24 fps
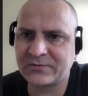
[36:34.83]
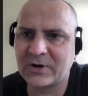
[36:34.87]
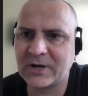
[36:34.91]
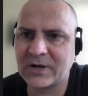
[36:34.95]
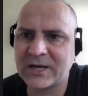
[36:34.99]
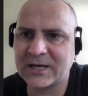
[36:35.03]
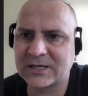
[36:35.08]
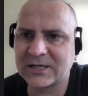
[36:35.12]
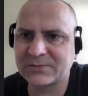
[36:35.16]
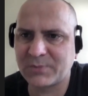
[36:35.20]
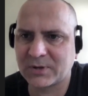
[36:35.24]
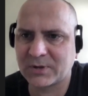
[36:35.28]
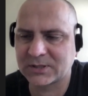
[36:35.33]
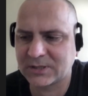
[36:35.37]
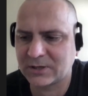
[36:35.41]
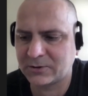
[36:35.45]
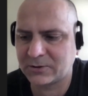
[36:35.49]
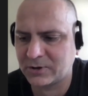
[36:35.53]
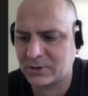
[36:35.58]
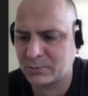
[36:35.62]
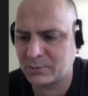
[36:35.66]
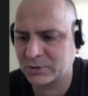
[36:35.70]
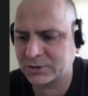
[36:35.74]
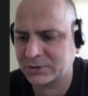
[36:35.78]
for export
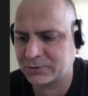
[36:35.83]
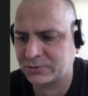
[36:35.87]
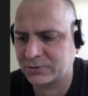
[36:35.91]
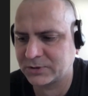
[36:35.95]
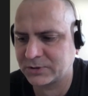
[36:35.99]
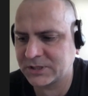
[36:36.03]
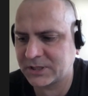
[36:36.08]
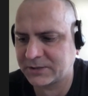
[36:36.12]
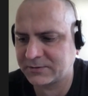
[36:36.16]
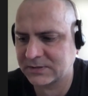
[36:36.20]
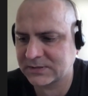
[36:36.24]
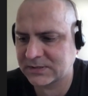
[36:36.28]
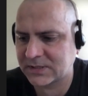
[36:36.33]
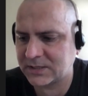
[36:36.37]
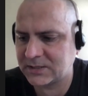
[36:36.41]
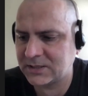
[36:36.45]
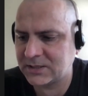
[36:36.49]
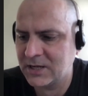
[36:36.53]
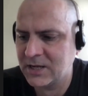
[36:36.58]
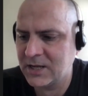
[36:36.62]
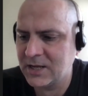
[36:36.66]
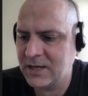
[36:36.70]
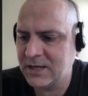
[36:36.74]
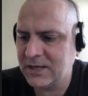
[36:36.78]
our model on Java
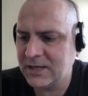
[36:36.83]
side.